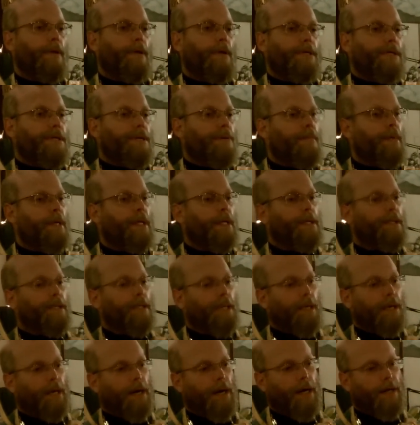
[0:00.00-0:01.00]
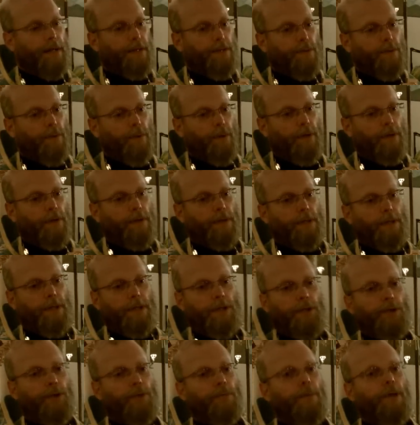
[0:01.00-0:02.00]
submitted to God's will in
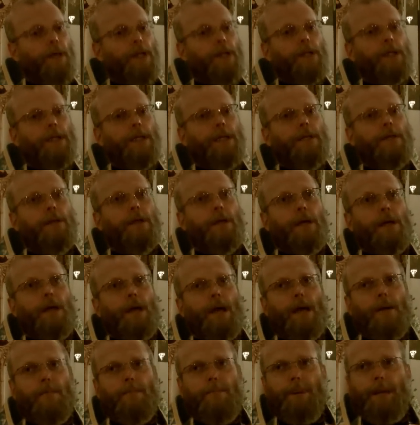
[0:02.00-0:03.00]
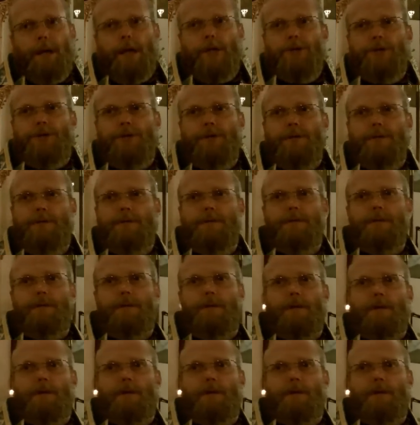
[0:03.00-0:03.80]
humility and patience